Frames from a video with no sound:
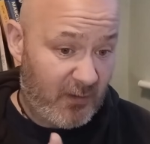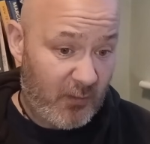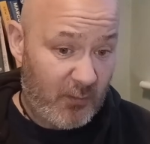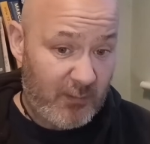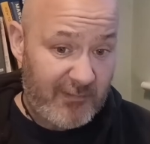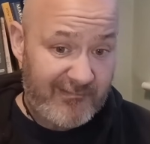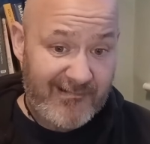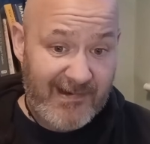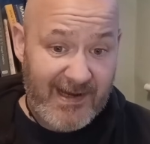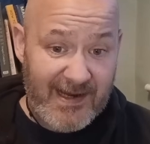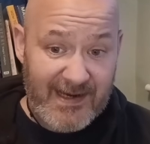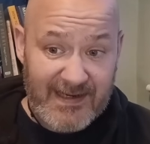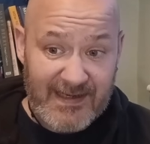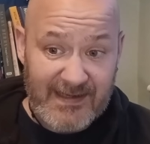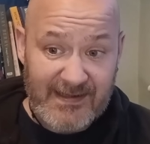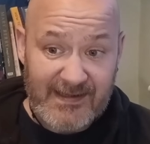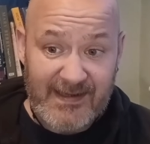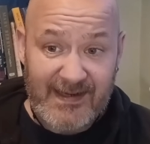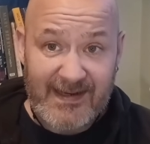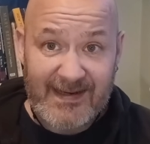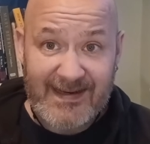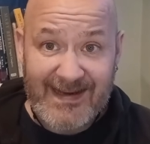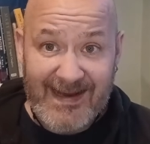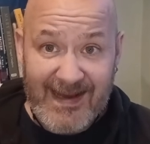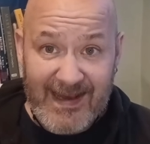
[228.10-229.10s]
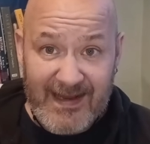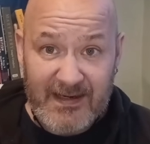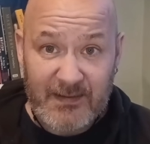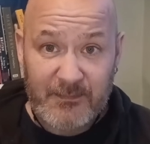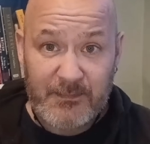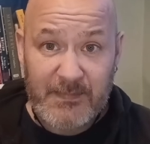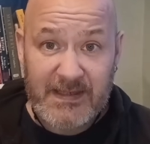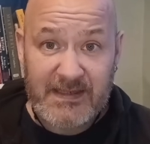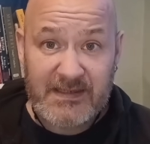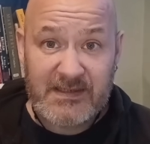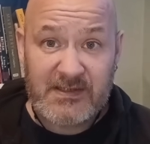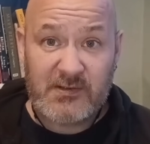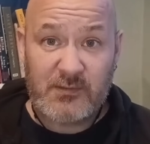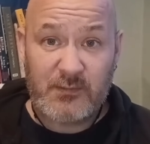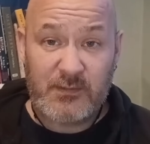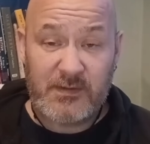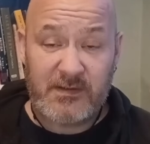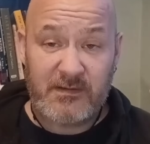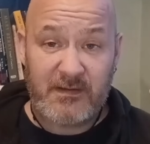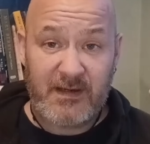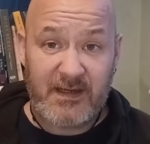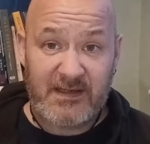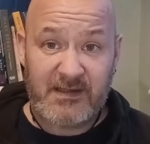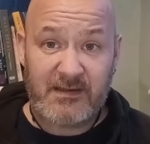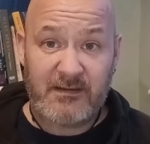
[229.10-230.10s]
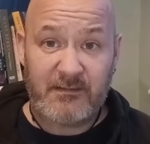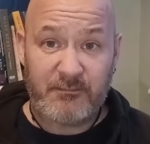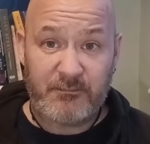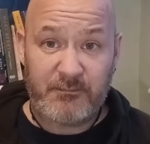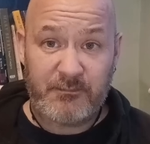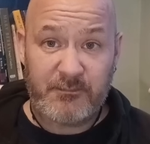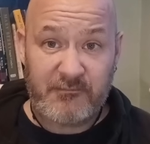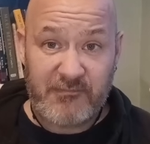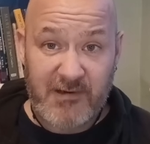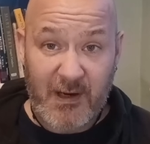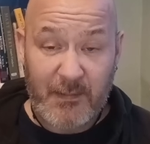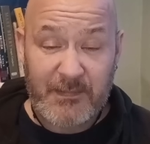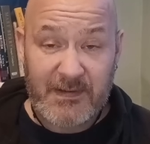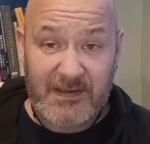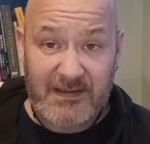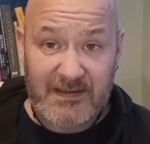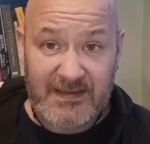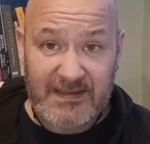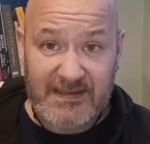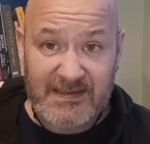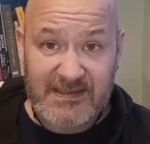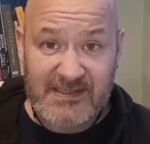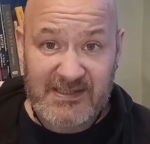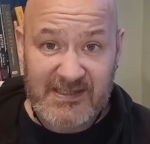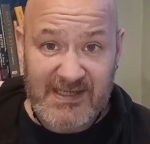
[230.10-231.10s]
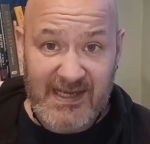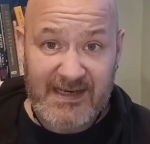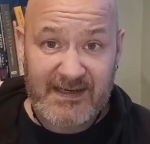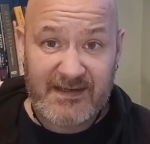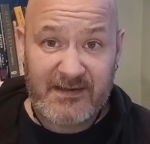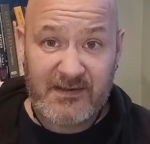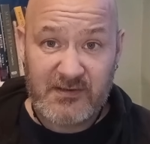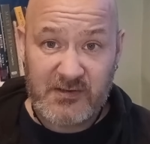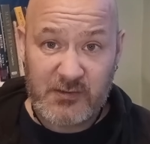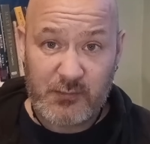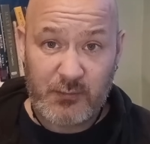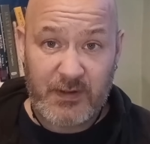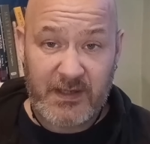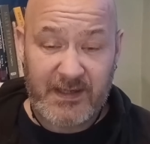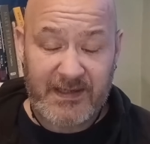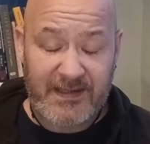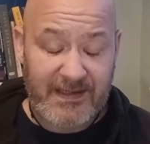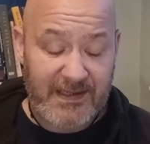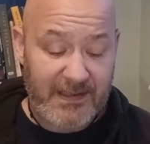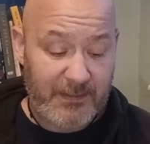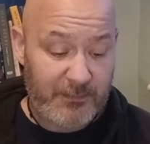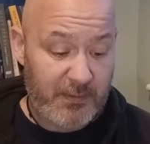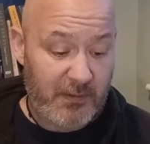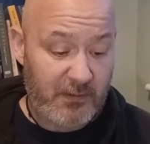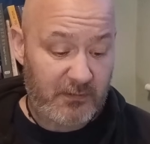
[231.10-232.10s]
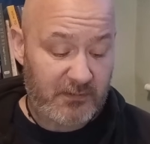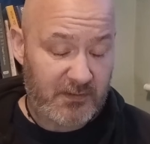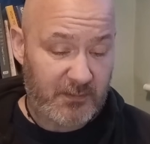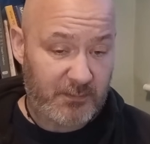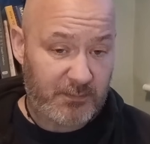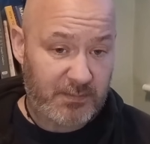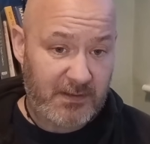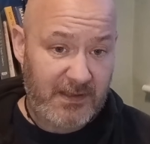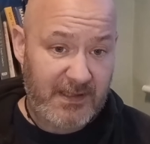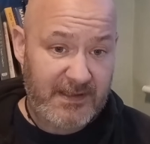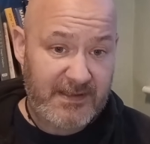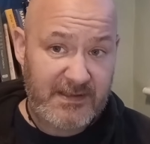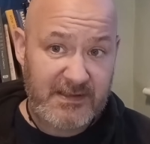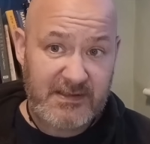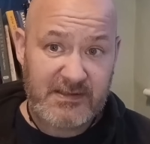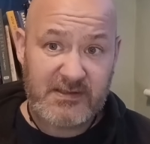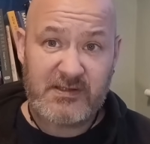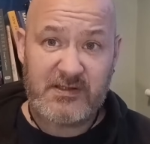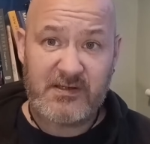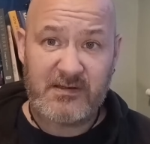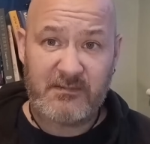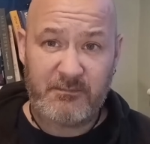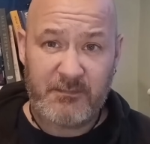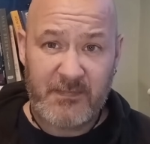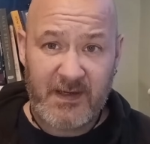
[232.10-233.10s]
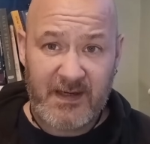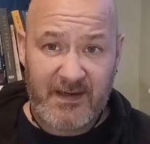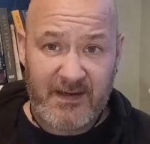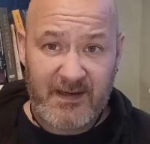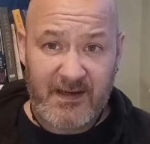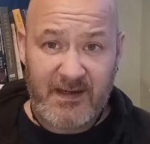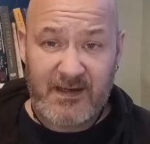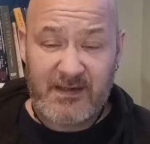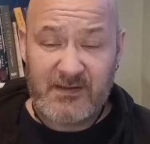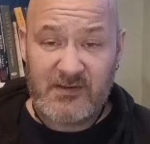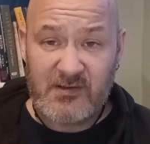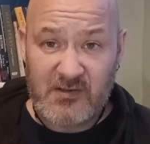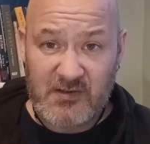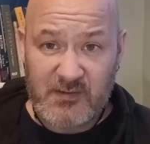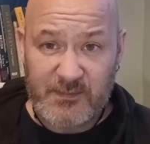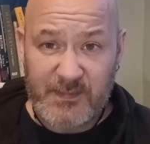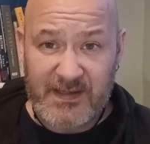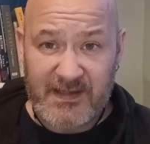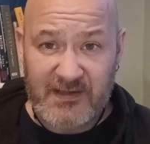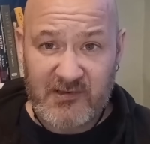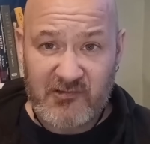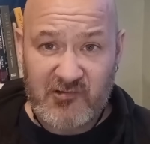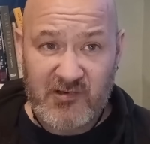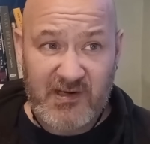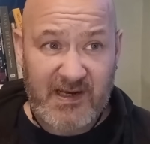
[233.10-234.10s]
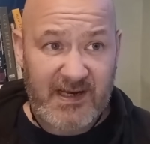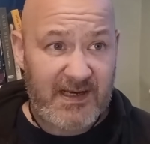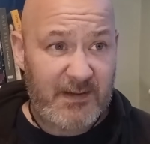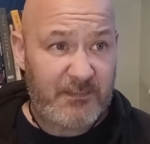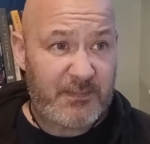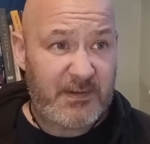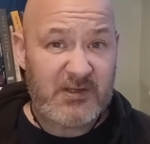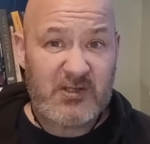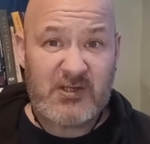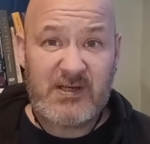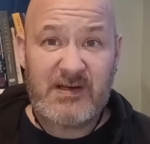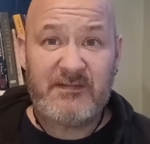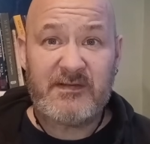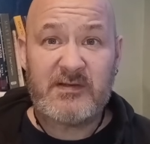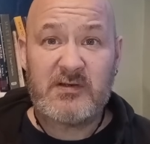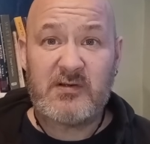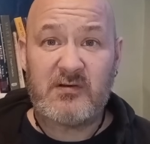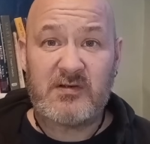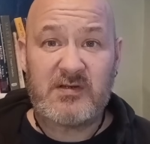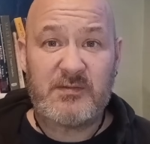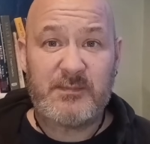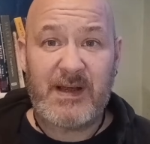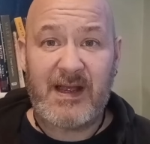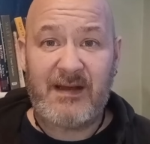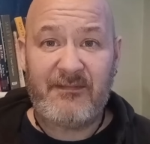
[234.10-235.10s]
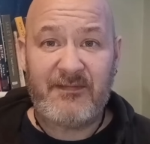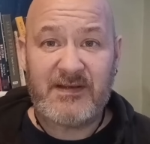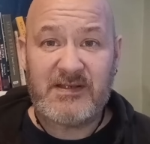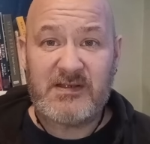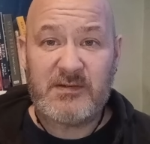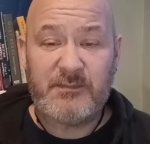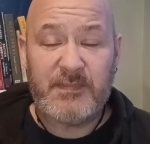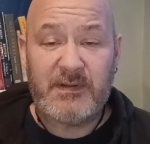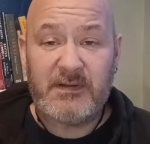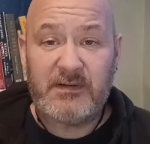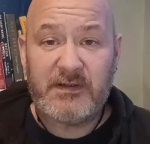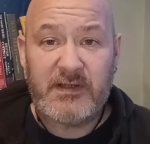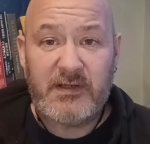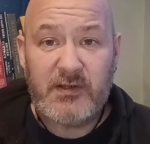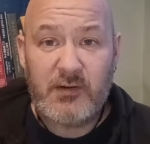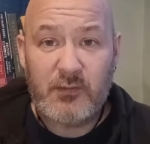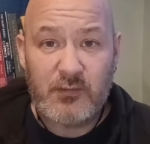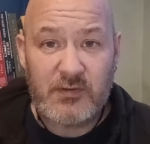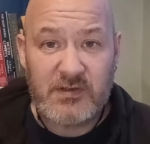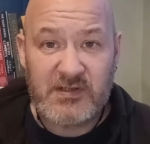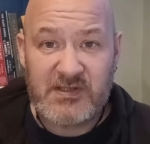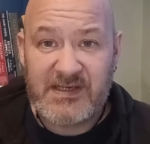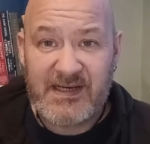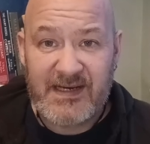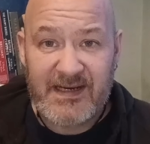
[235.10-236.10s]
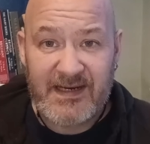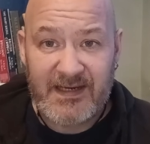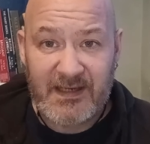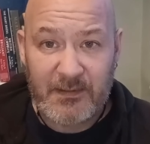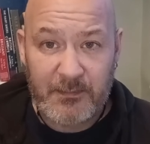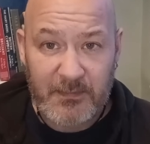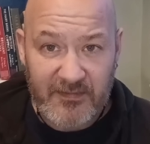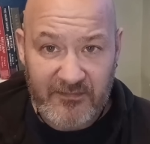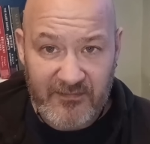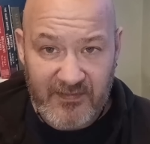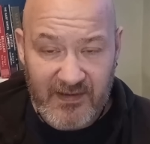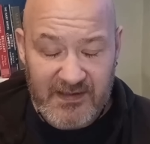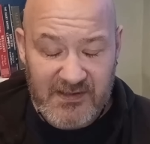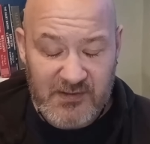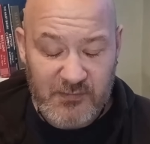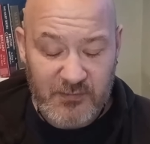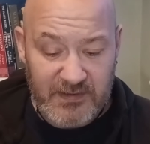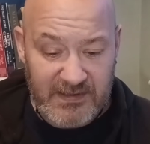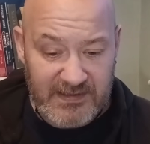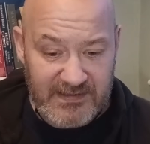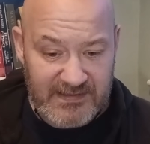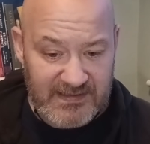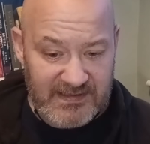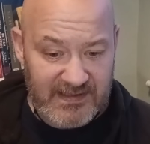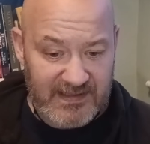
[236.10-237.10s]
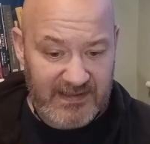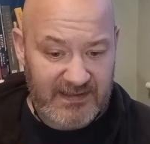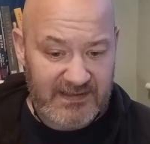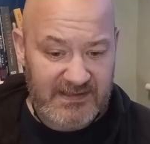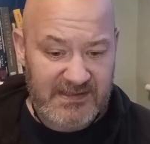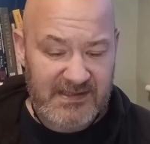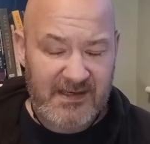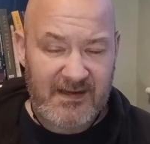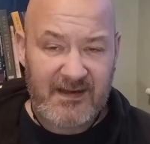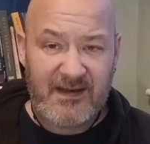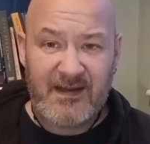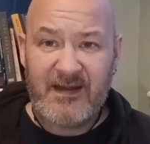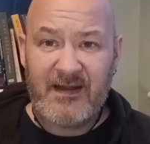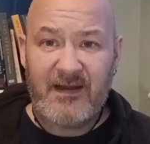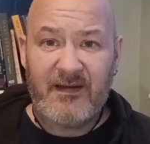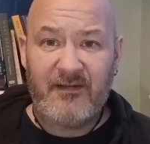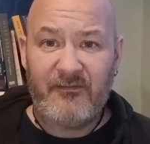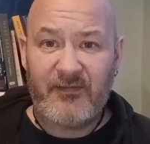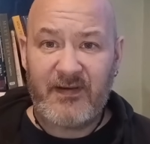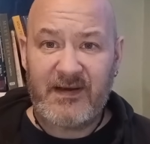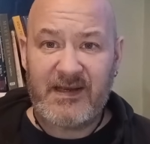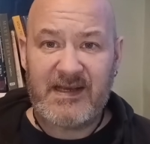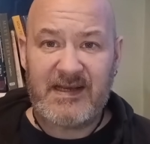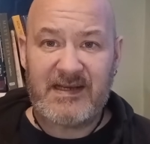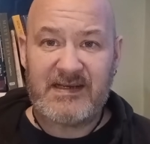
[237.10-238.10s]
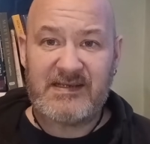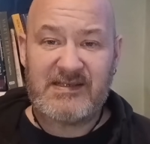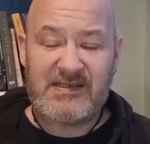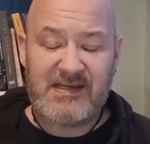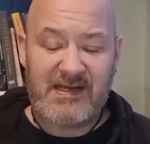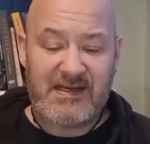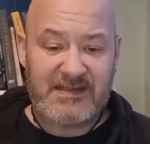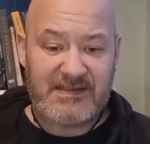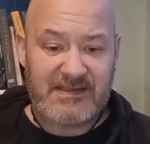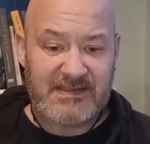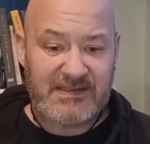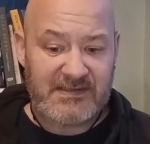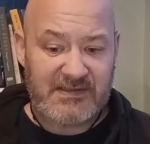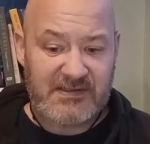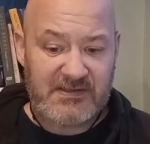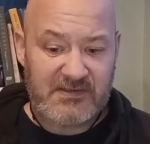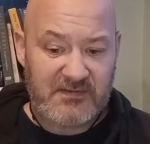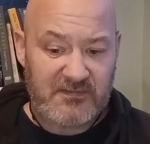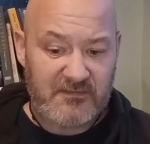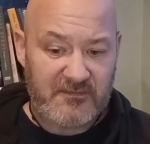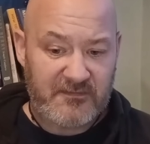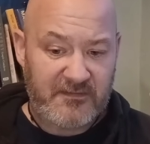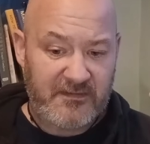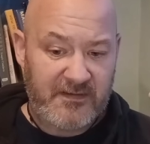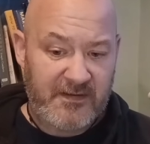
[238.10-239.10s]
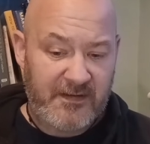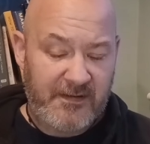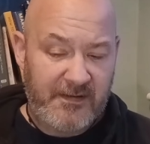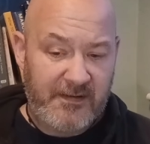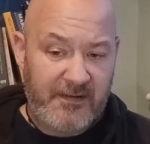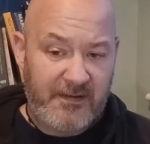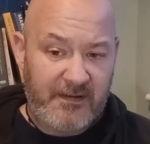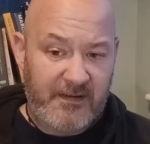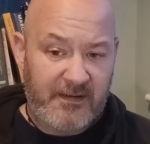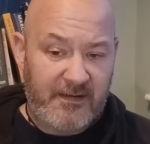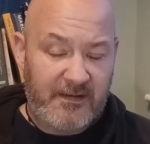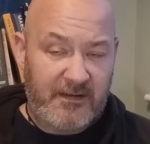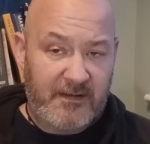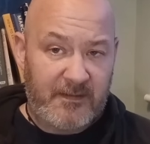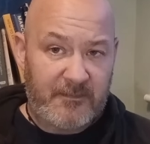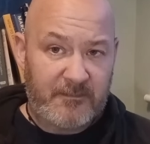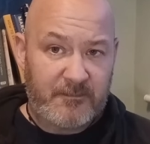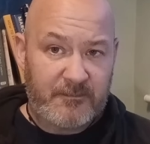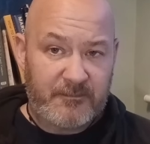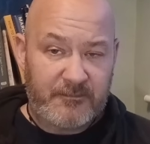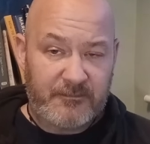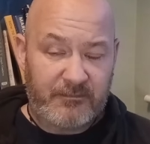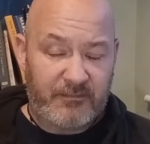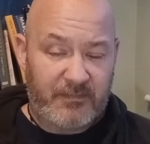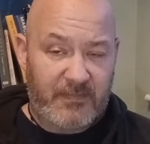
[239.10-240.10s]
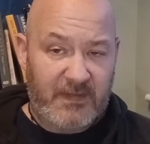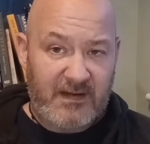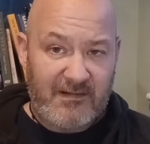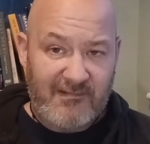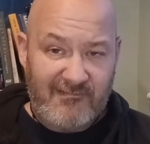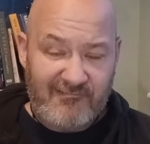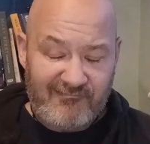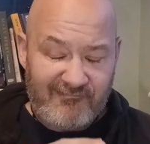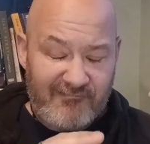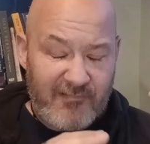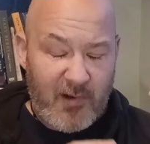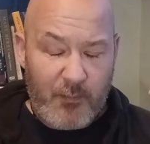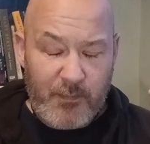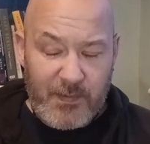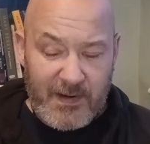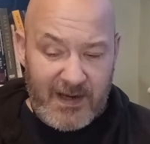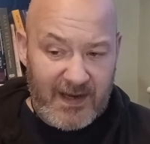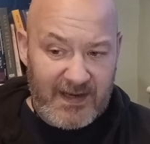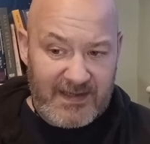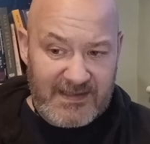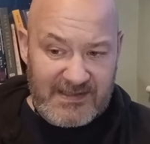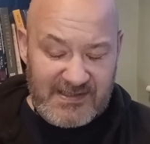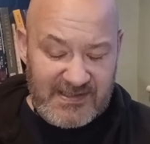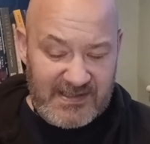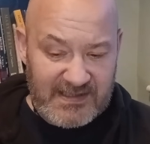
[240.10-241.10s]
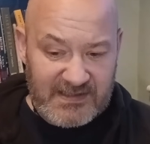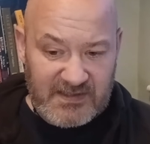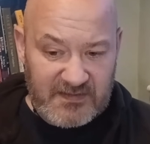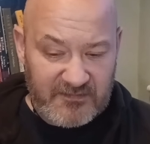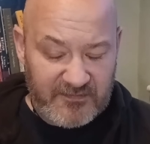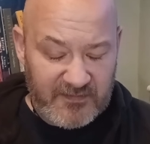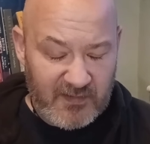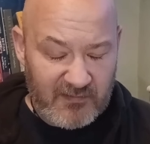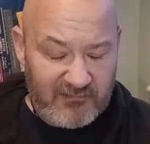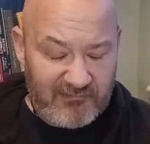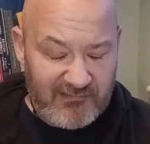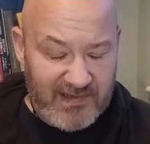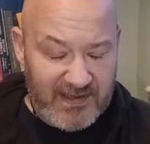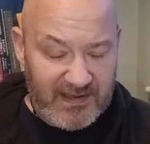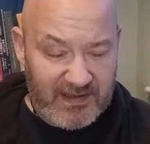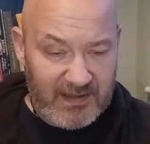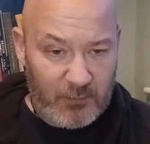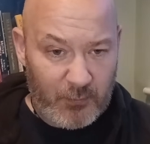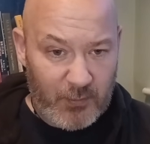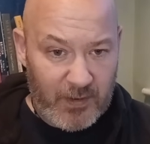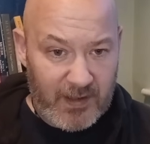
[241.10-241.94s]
upgrading the academy to a Premier League standard so we can keep hold of players. Talks about the training pitch. Even talks about having to build a new stadium if that's what it takes. Very exciting stuff. Rob guides the interview really